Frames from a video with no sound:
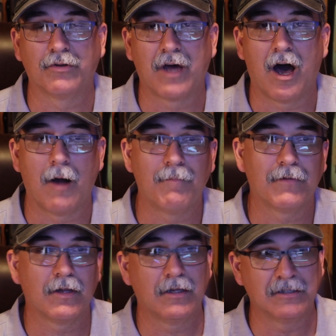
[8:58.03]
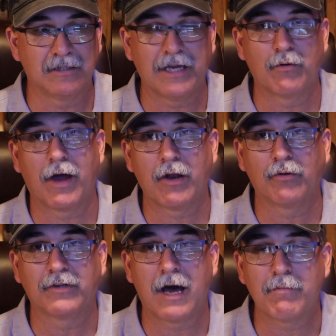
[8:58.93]
top, is laid right
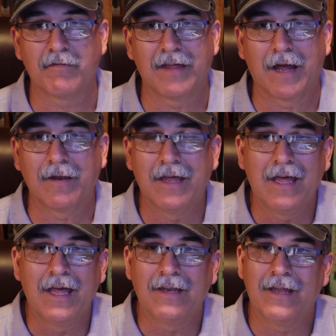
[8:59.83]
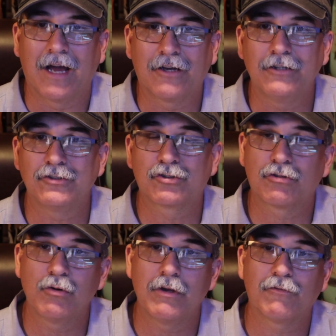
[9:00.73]
on top of that. Now I couldn't
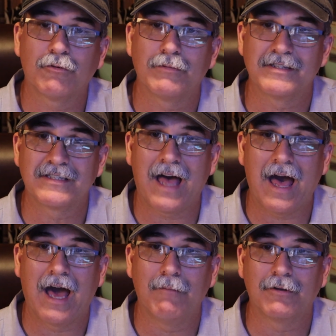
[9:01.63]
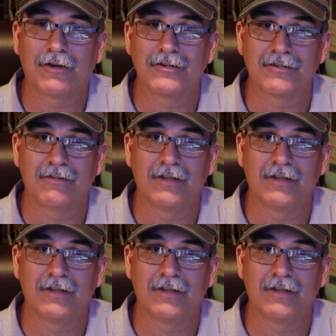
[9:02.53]
screw in from the side because of